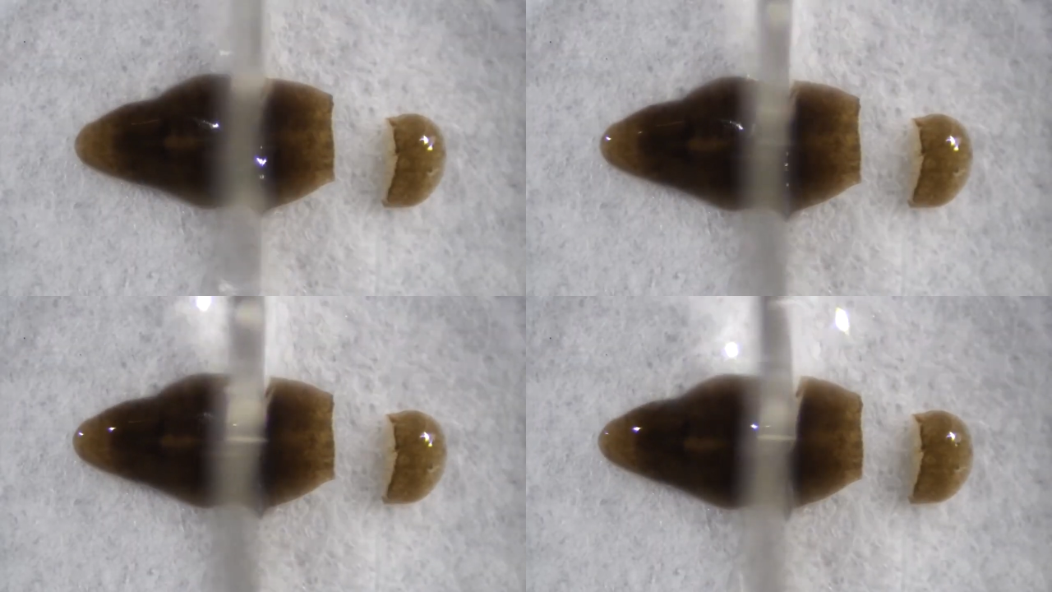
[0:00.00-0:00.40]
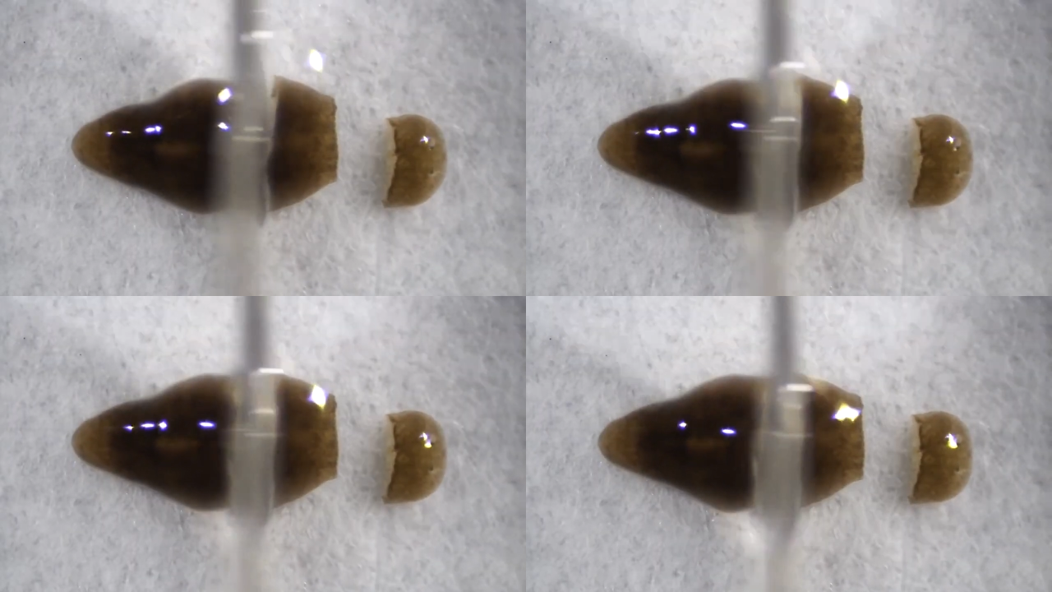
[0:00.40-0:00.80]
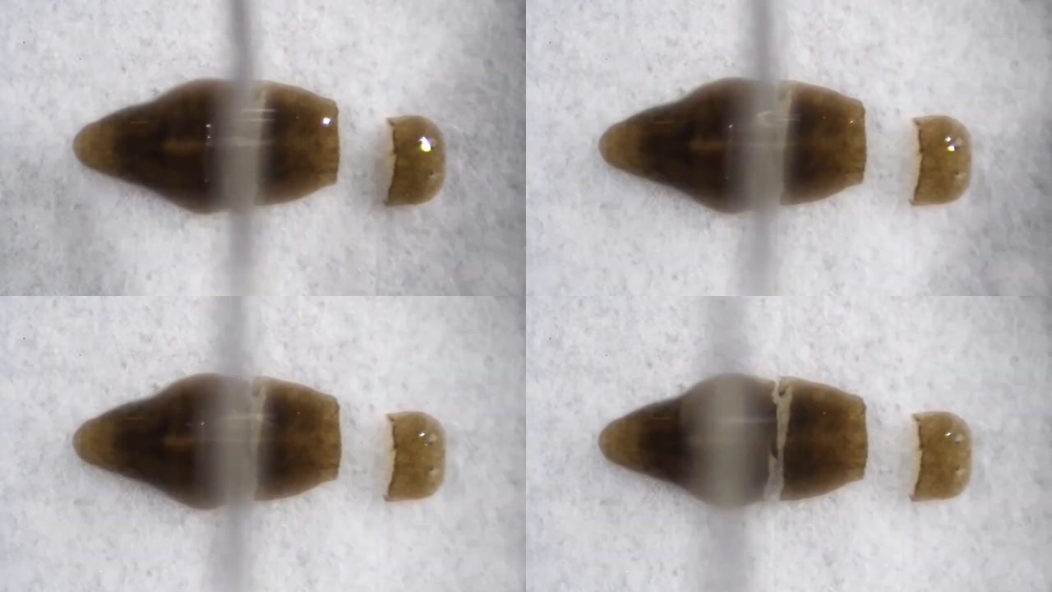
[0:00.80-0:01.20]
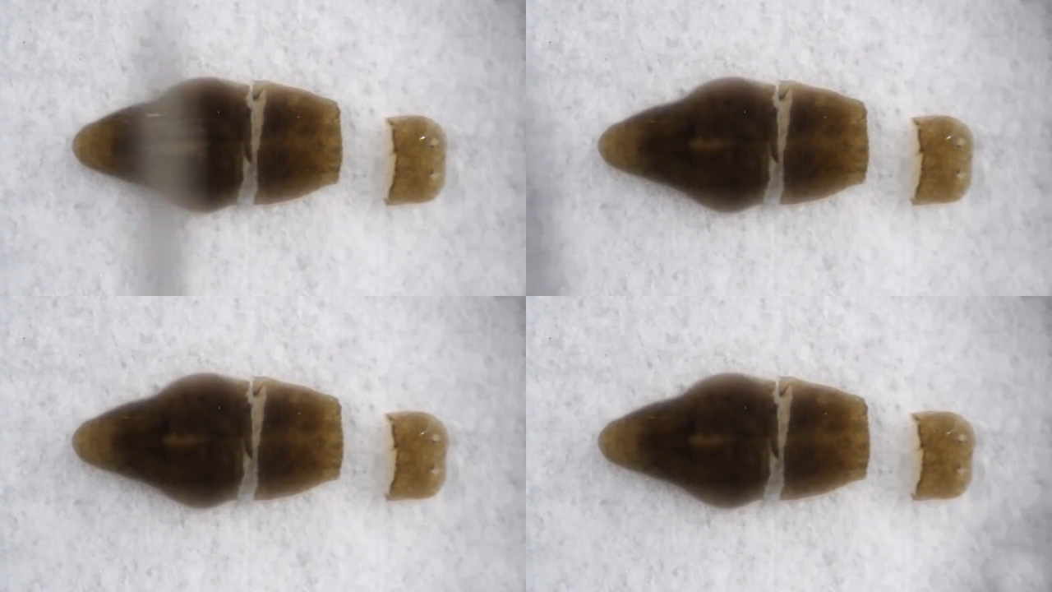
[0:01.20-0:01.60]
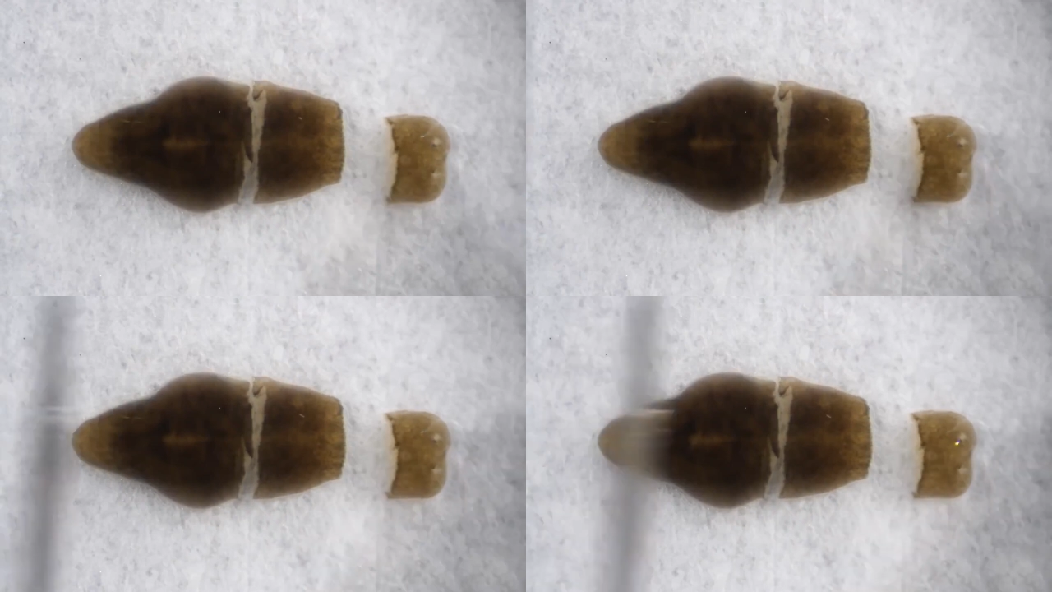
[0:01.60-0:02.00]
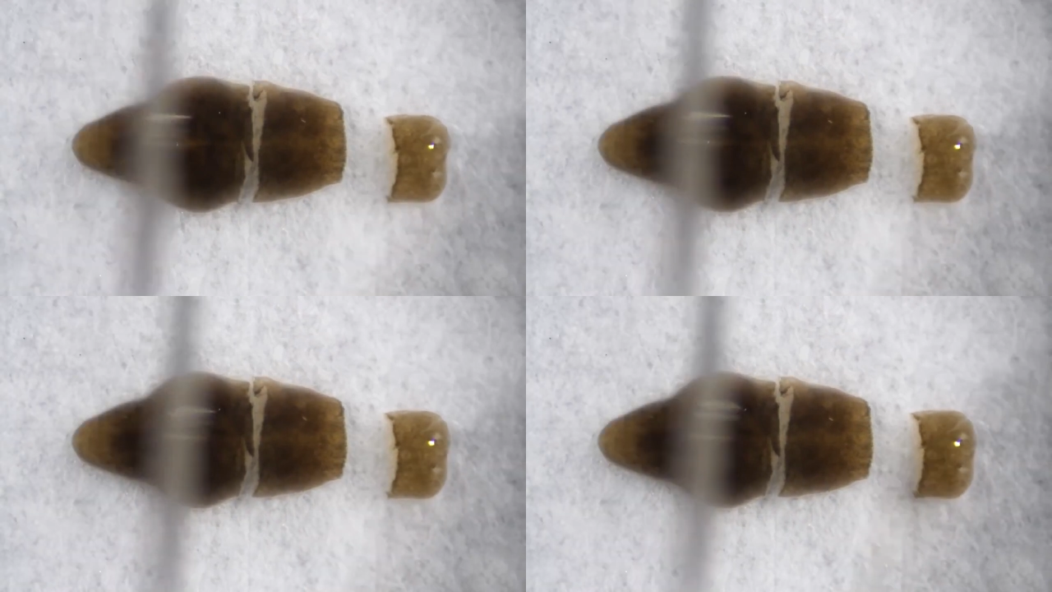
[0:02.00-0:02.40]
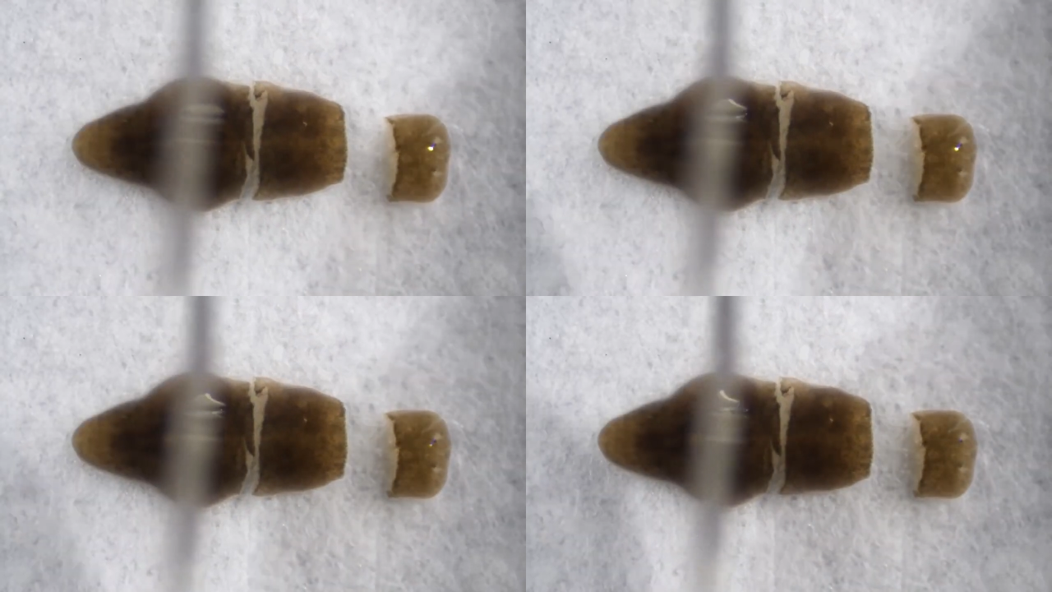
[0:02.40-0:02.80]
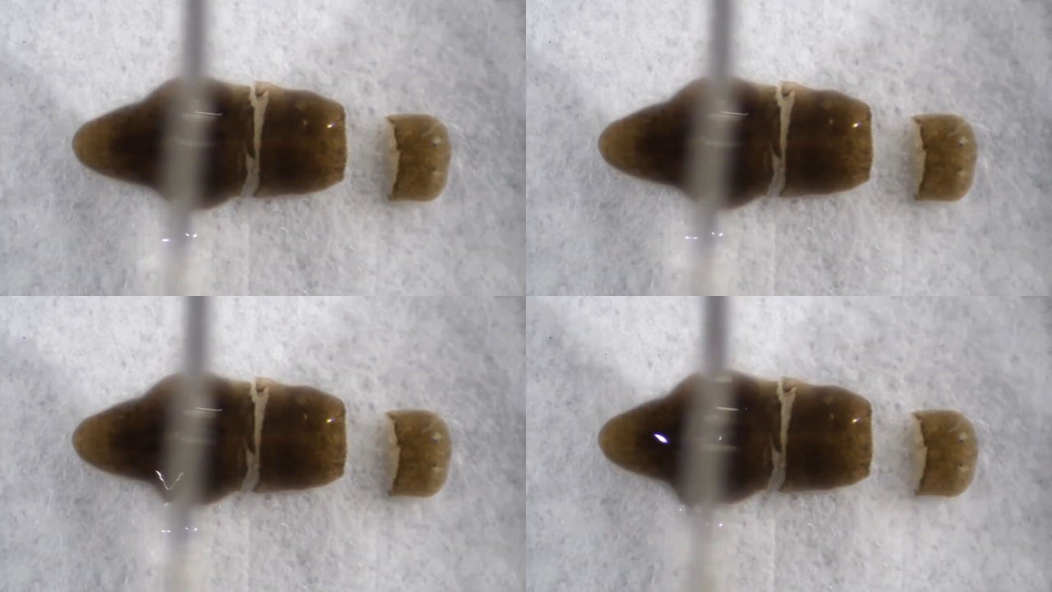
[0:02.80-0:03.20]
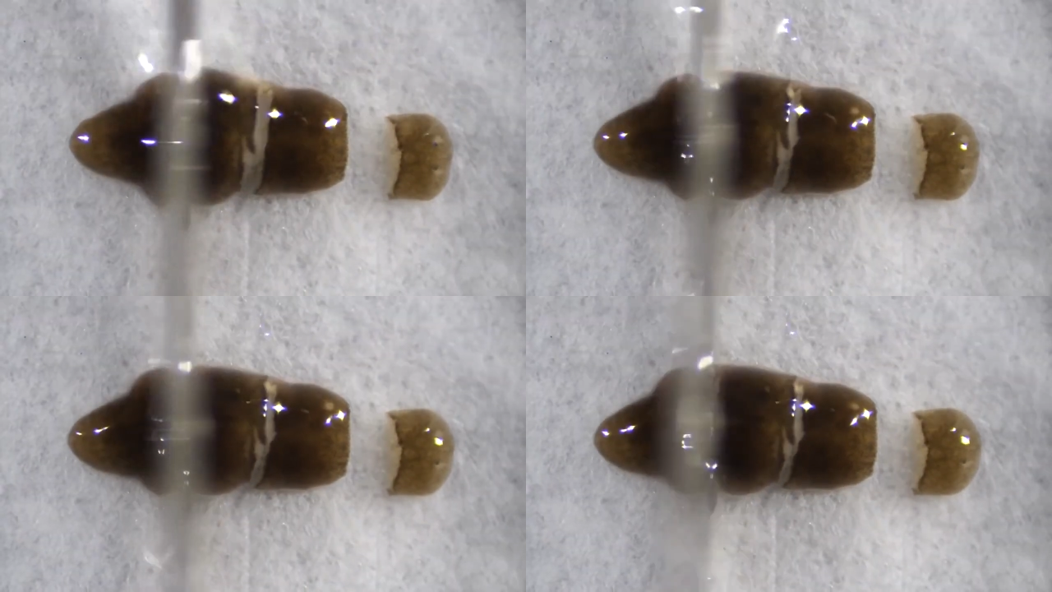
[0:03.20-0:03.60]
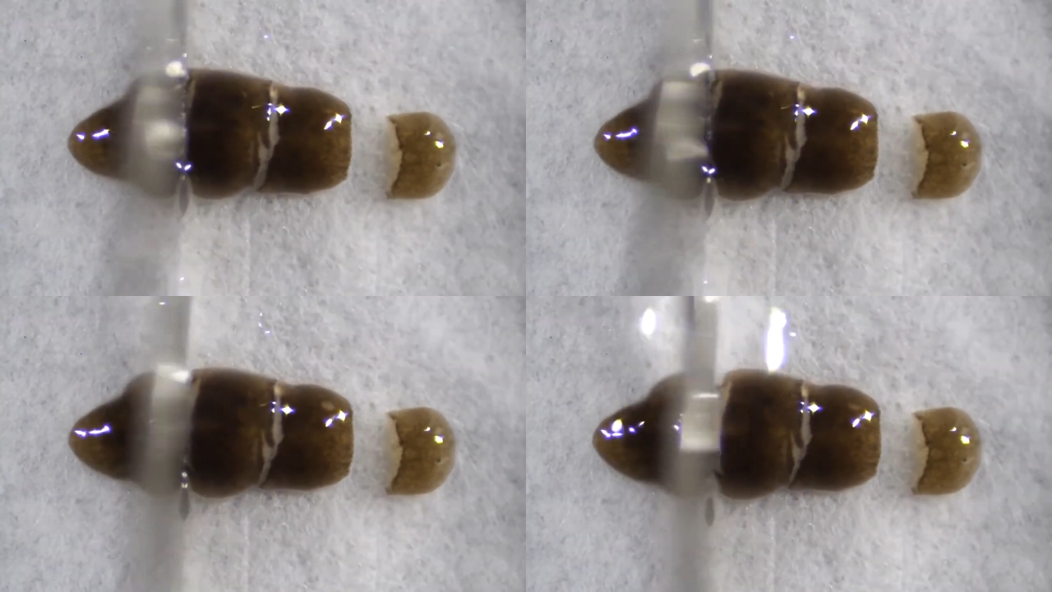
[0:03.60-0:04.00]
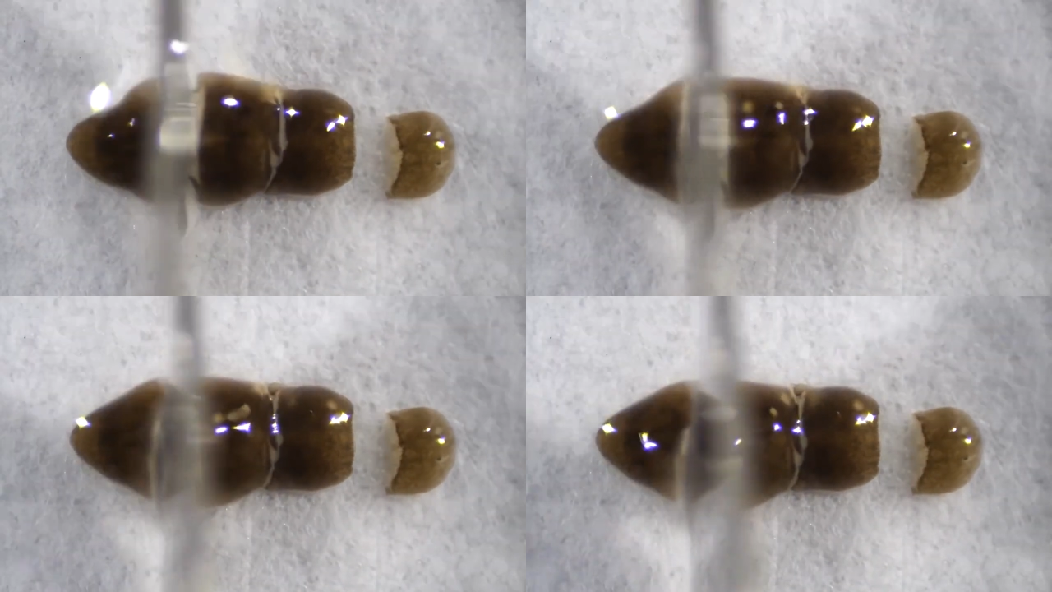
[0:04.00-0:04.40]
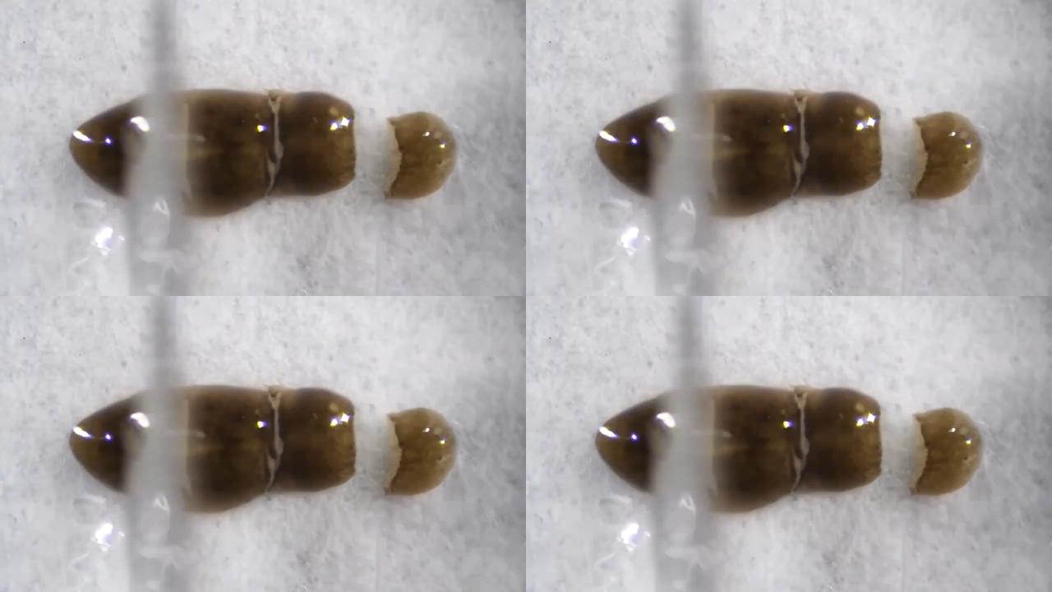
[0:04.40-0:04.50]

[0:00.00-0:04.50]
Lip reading: [unreadable: no face in view]